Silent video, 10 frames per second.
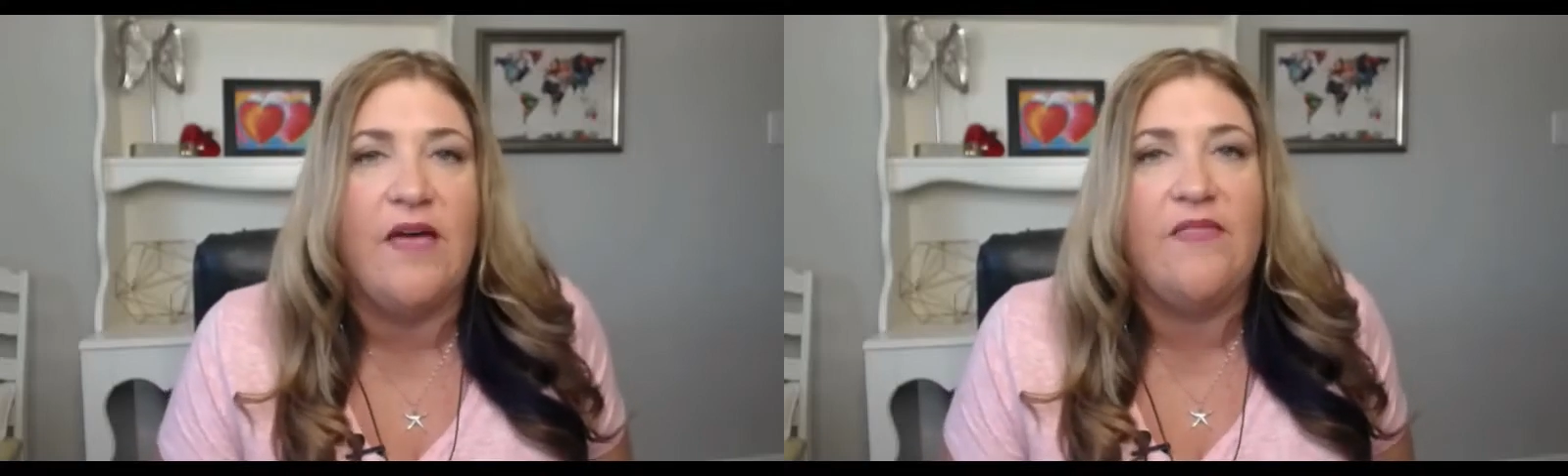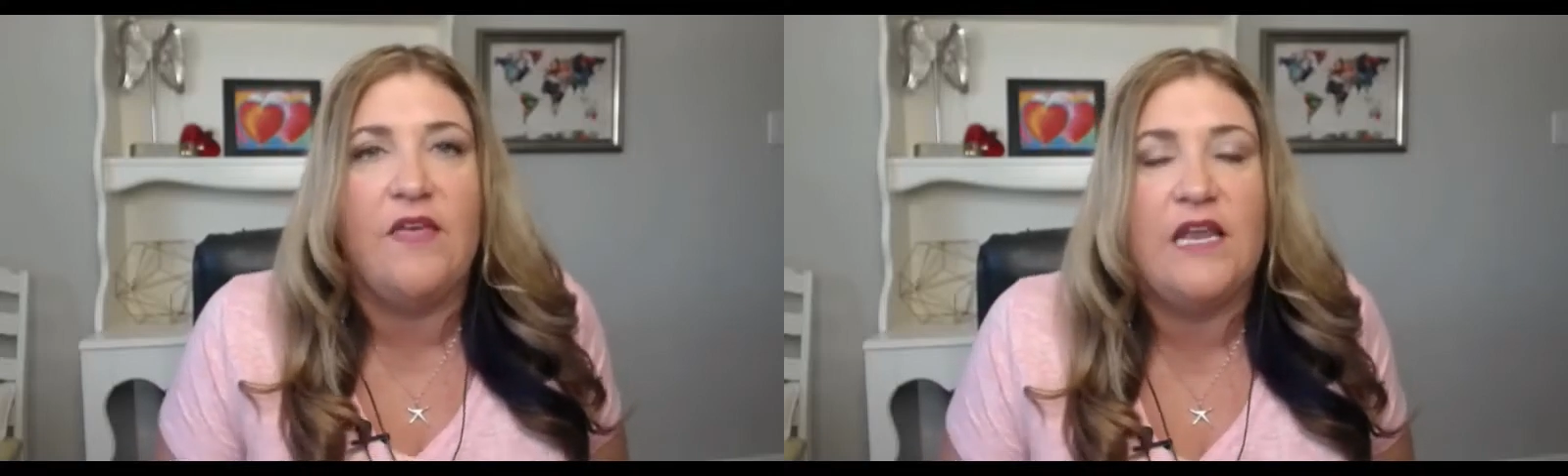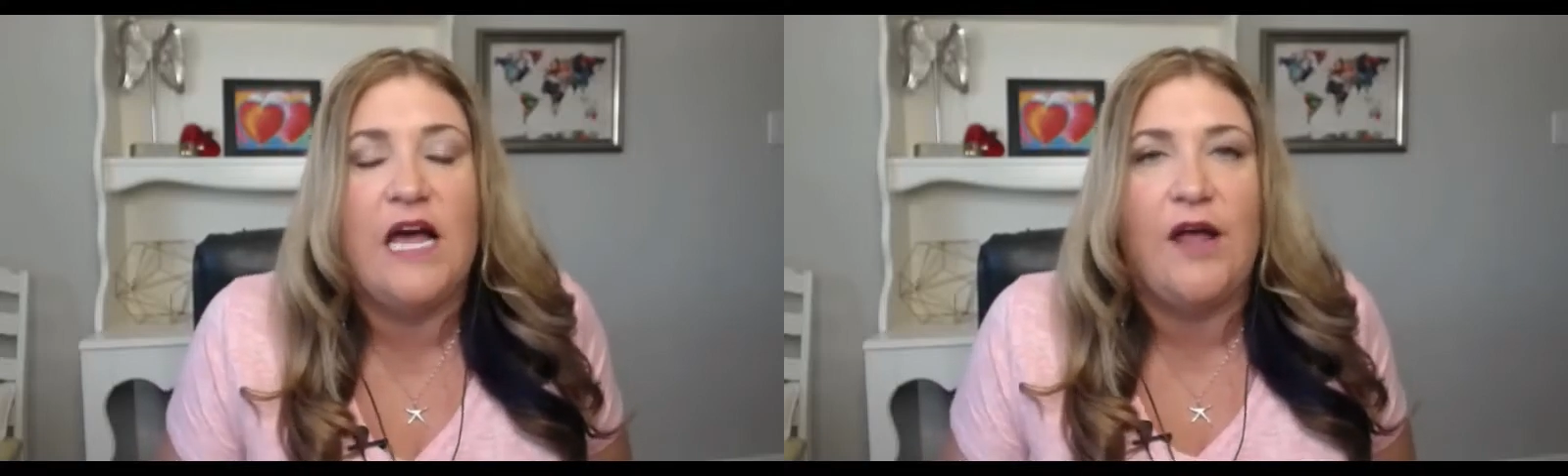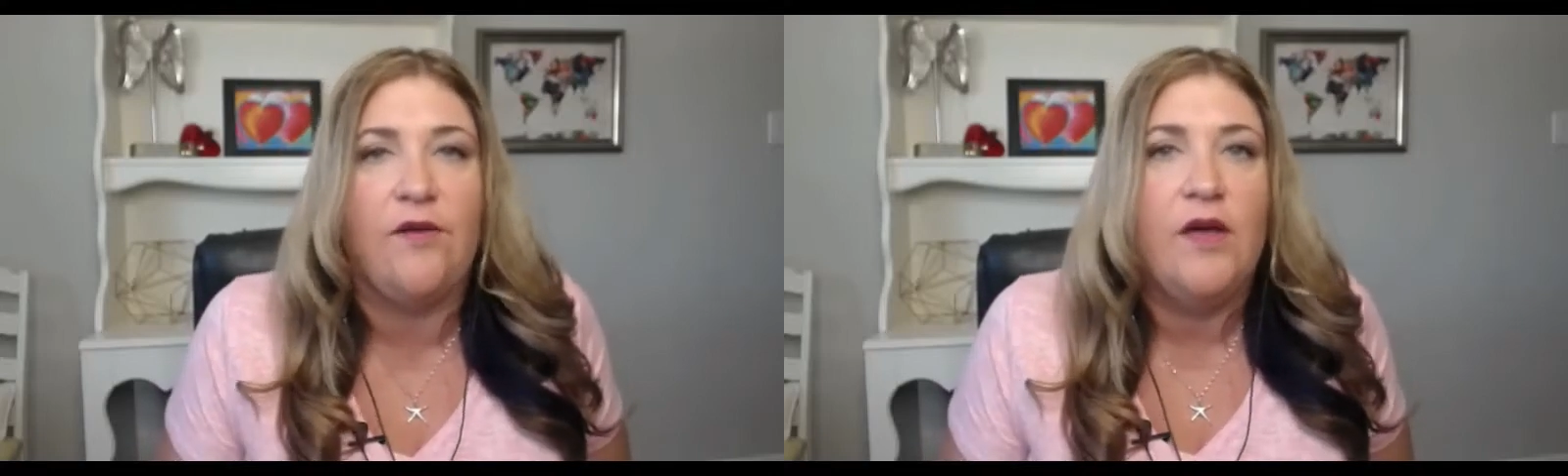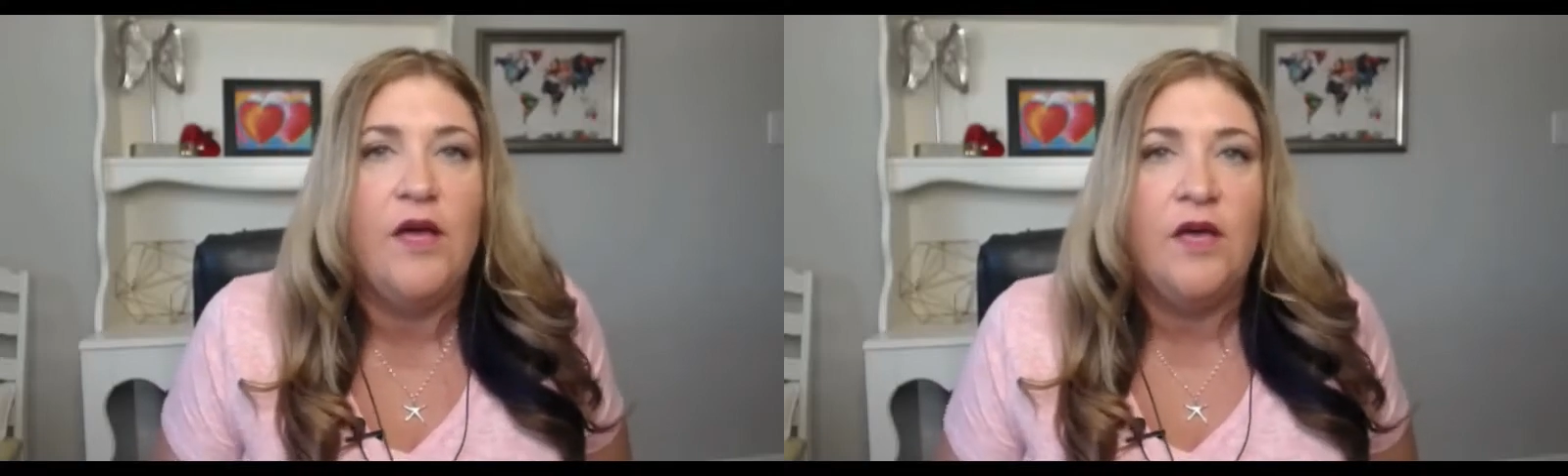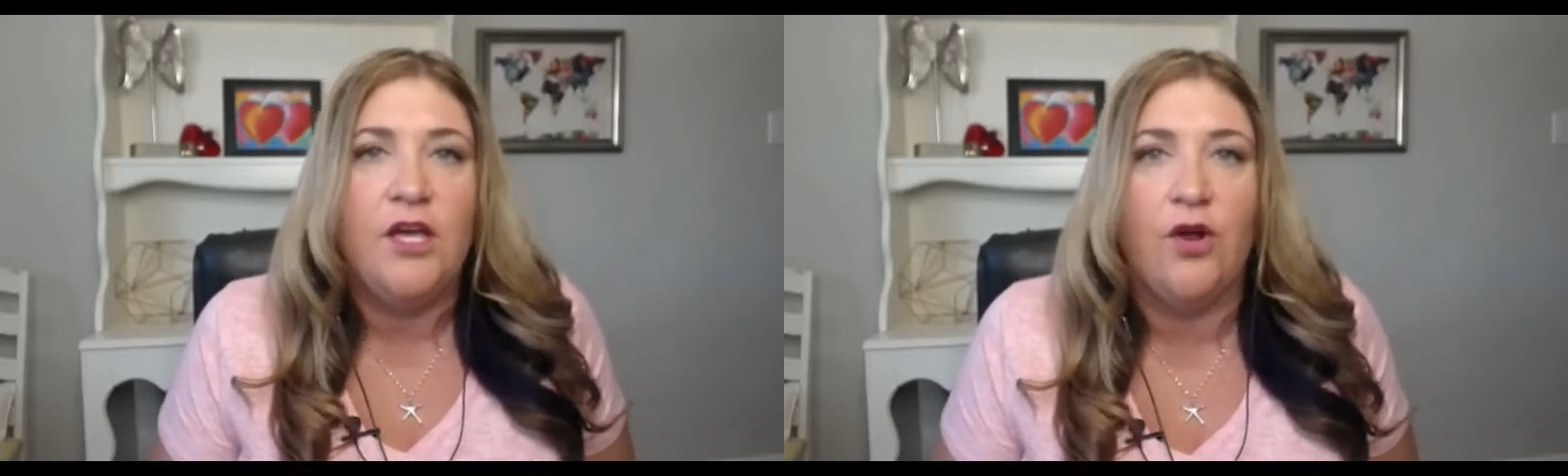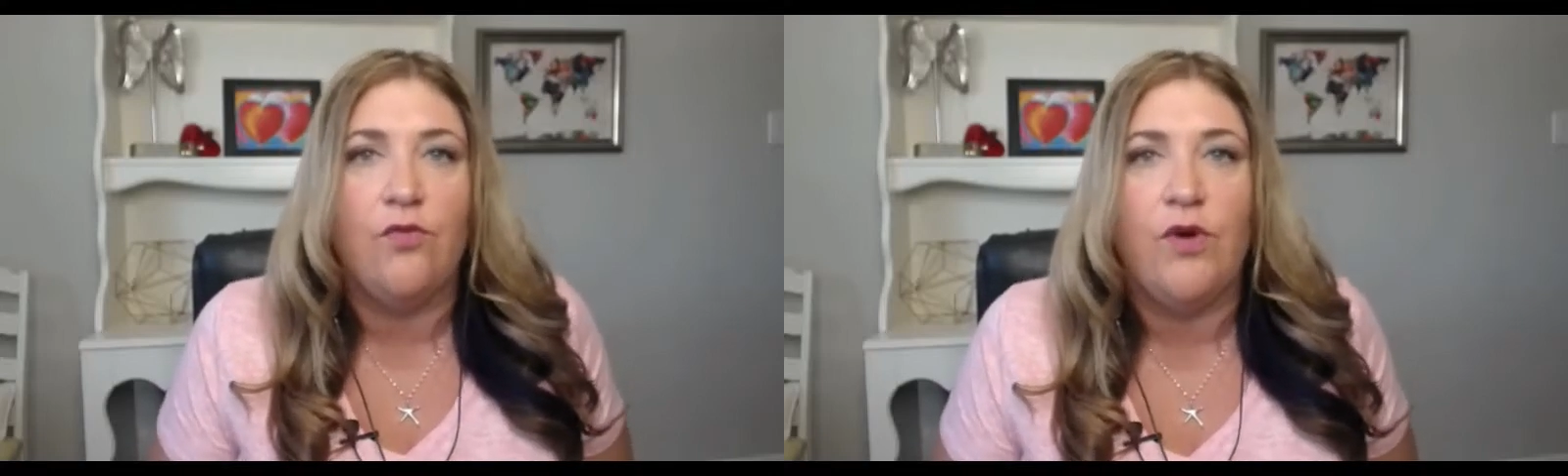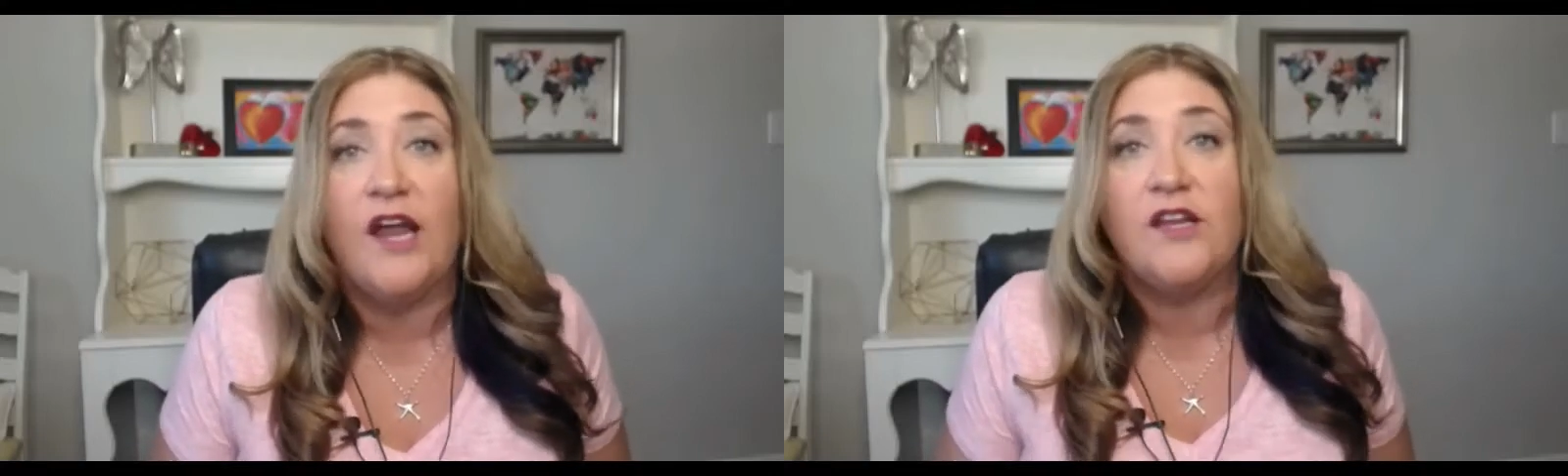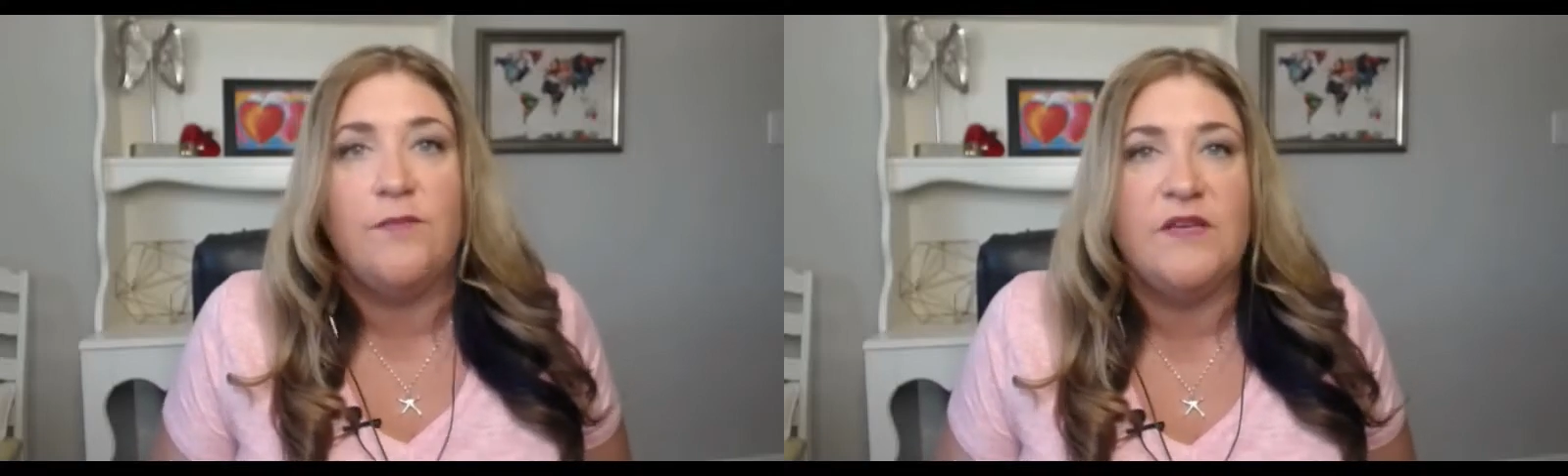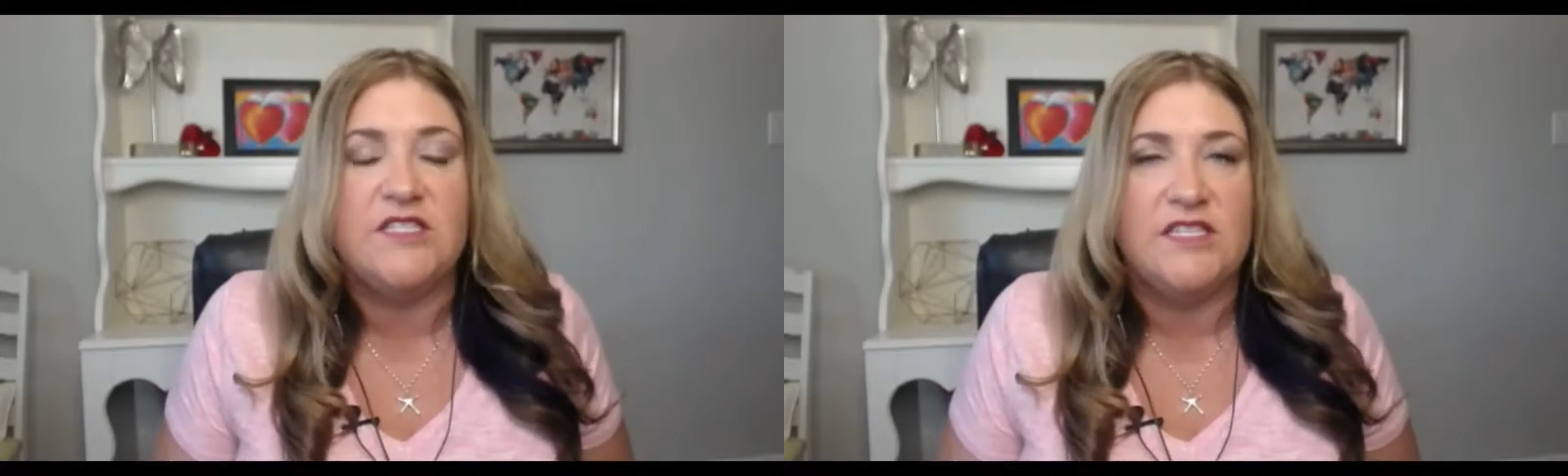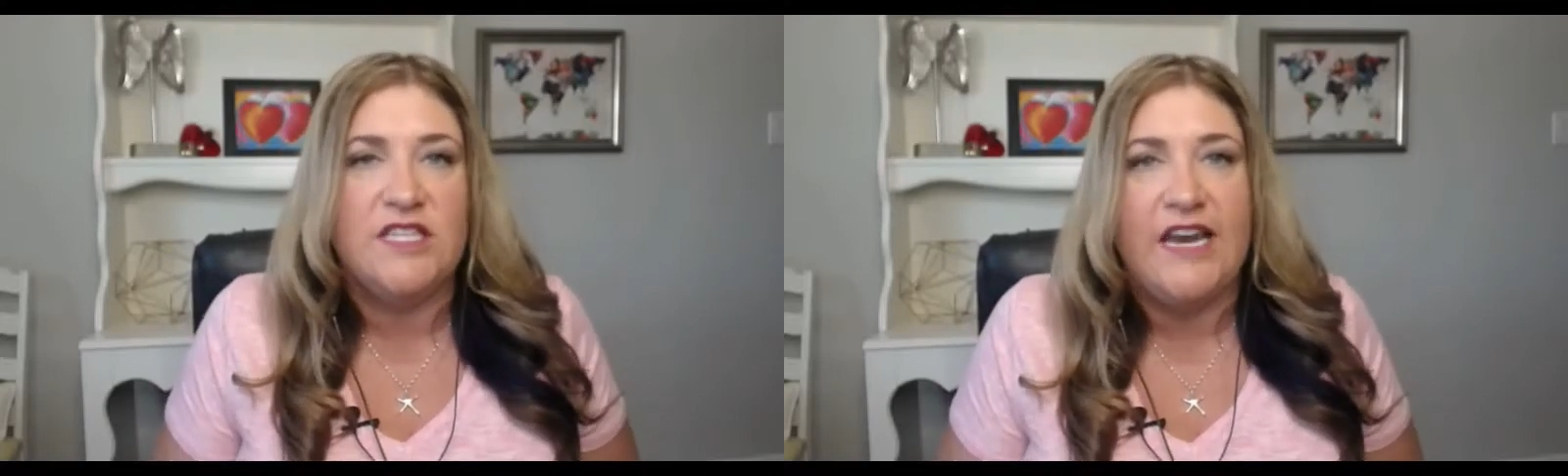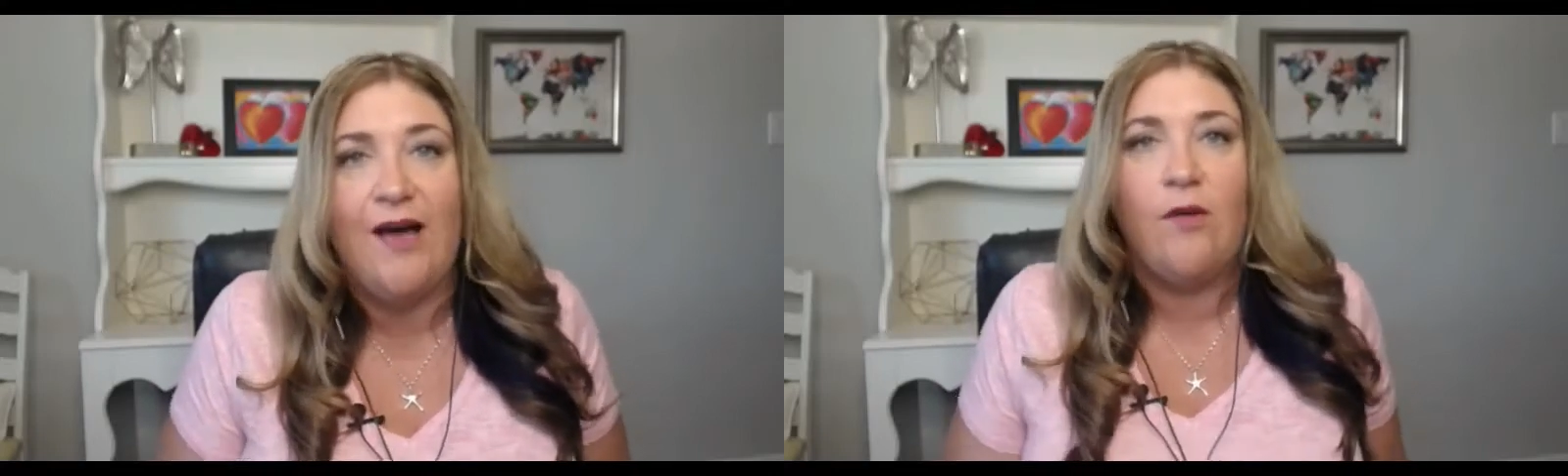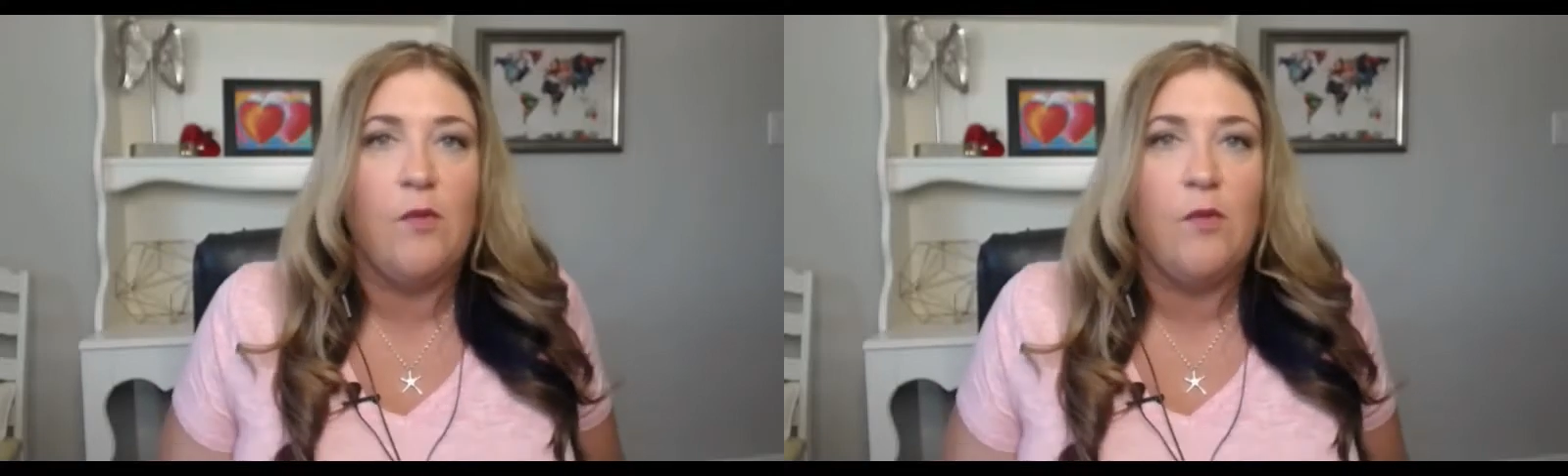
And then I, got into business and now I'm a